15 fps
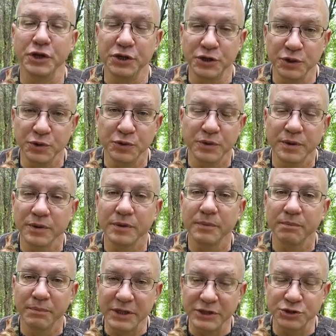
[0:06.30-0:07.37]
new
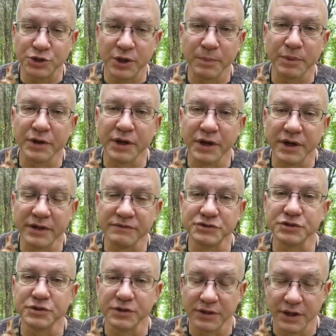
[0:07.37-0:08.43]
MeatTrapper
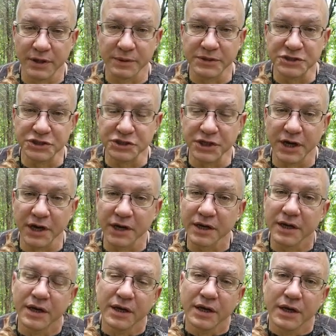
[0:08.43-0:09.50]
knives are now in stock.
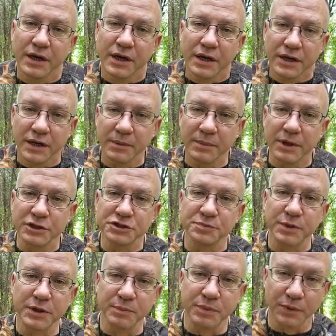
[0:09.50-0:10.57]
Now most
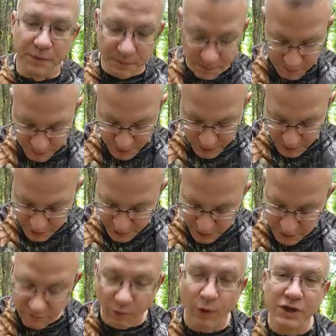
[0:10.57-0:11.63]
people that
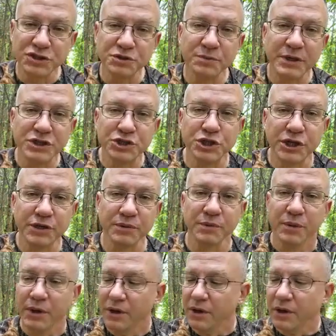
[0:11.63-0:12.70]
have watched my channel
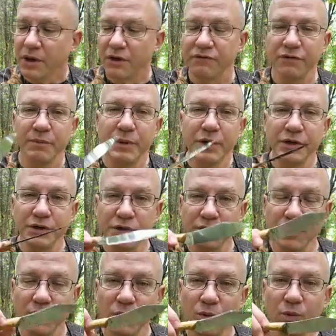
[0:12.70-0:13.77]
are familiar
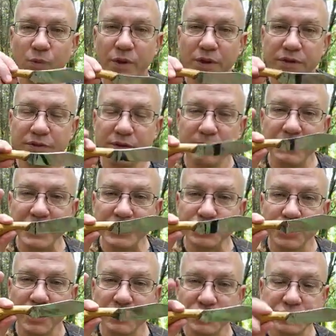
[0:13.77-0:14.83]
with the
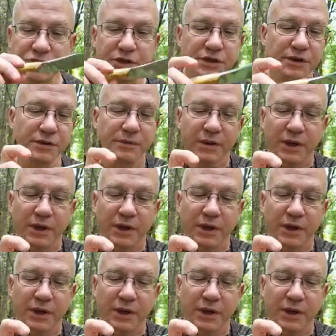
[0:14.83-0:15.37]
MeatTrapper Skinner.